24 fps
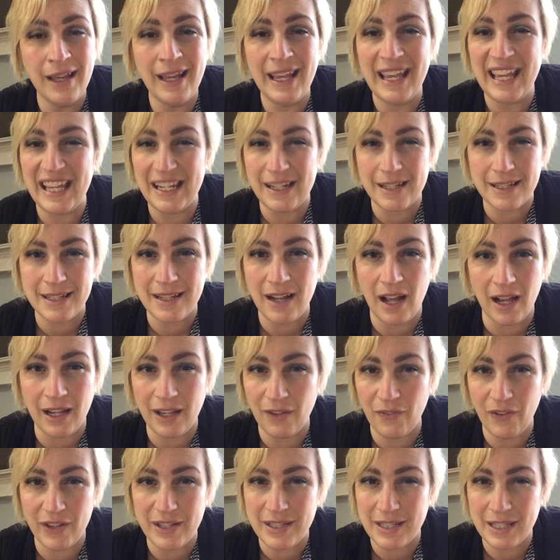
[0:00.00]
He does not
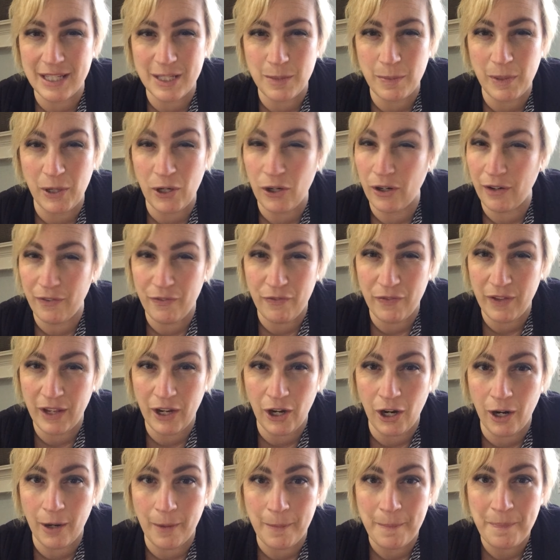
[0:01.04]
give us a spirit of
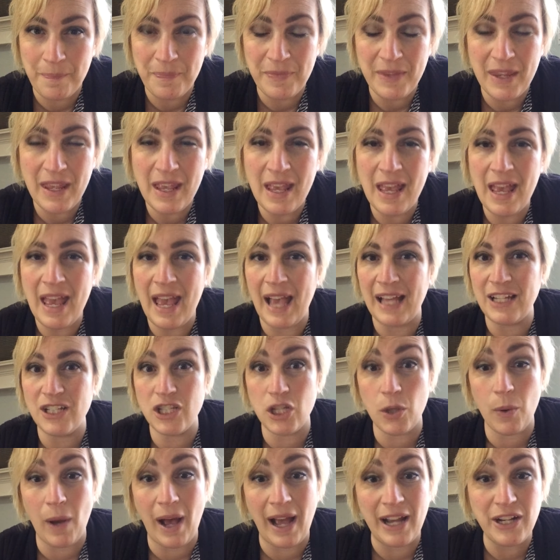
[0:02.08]
fear. And
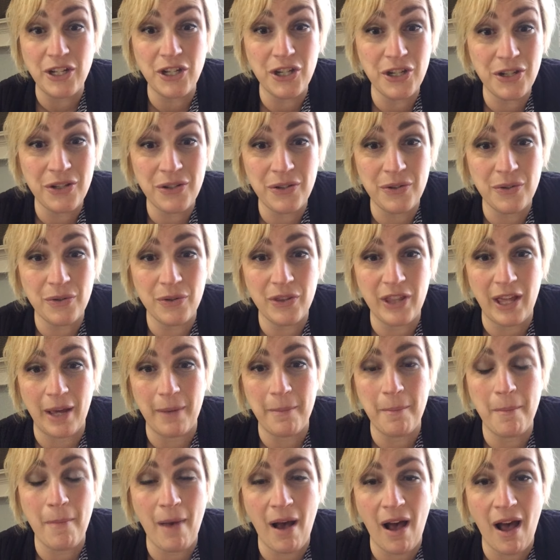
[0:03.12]
so I knew
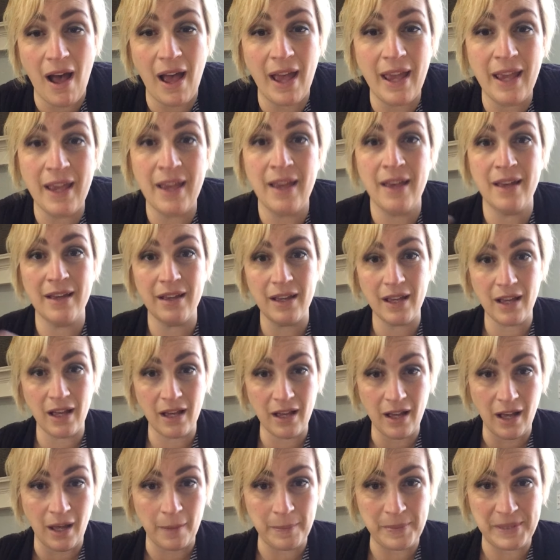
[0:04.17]
that my
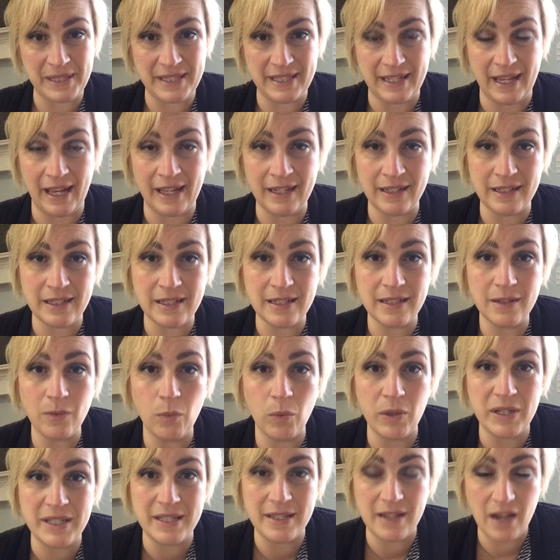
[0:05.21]
upset
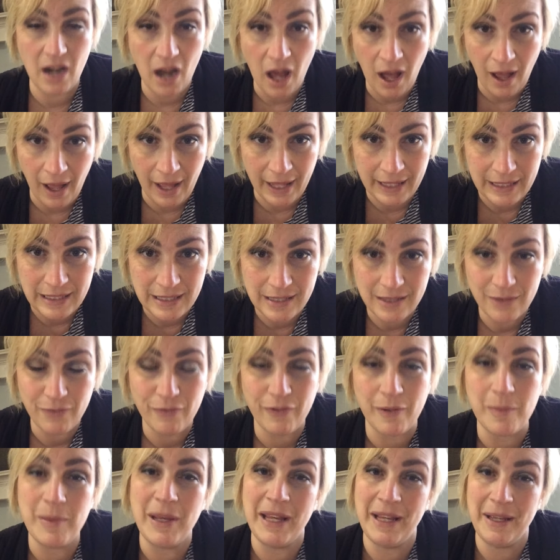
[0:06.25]
was not
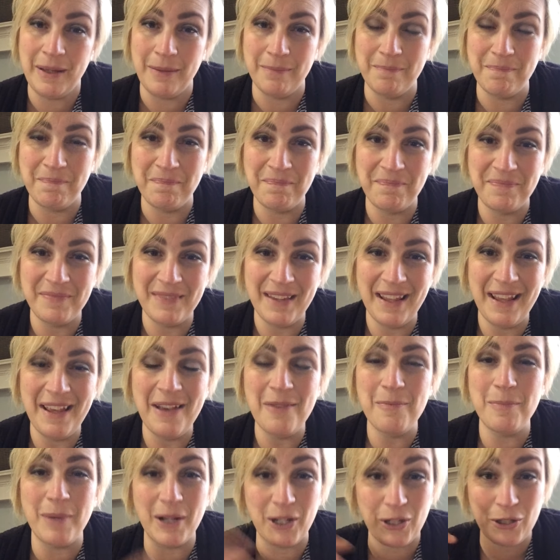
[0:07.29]
from him
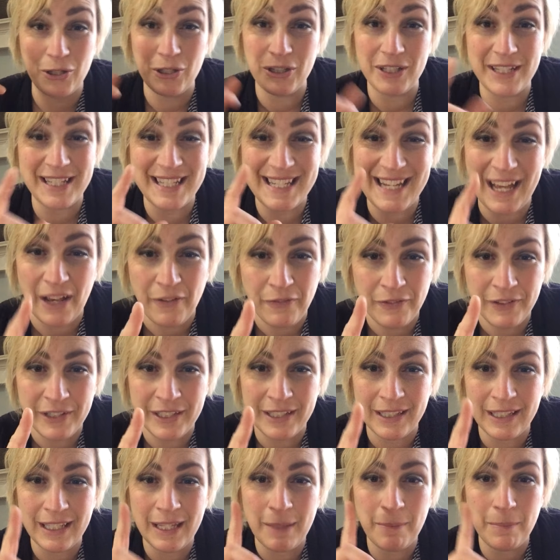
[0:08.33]
but could
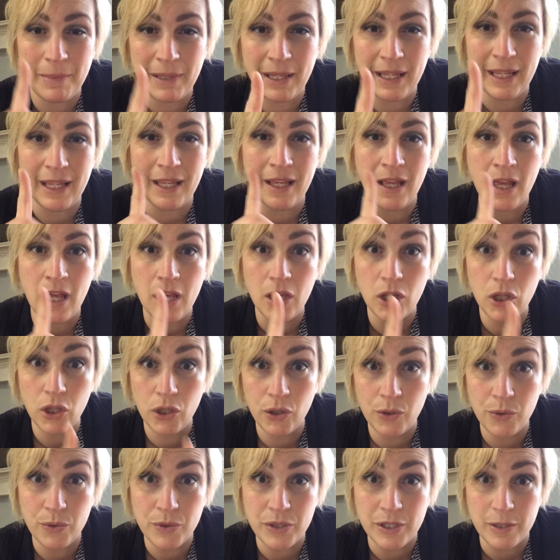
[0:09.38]
definitely be
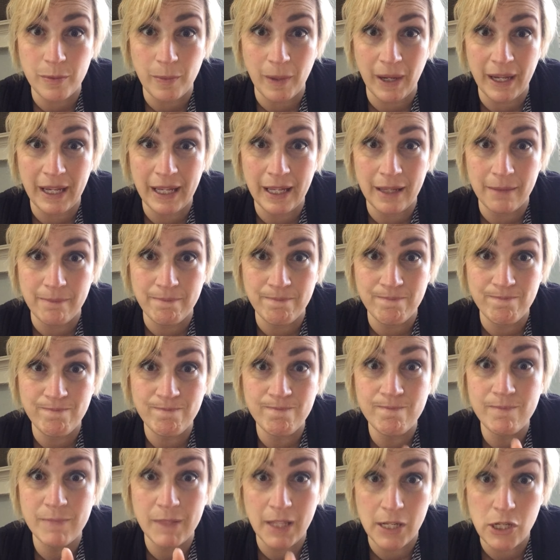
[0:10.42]
used by Him.
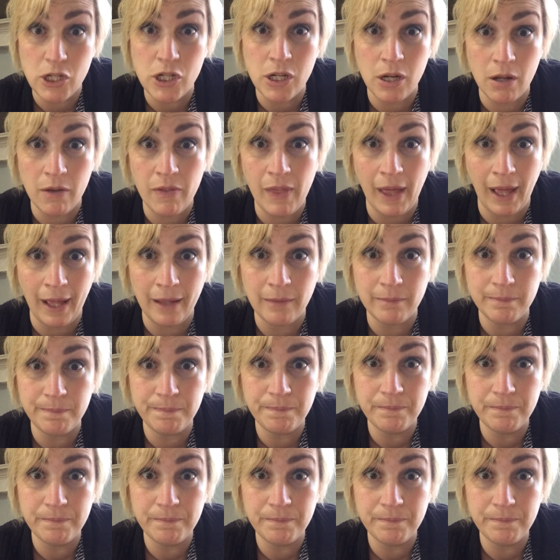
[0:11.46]
Did you know that?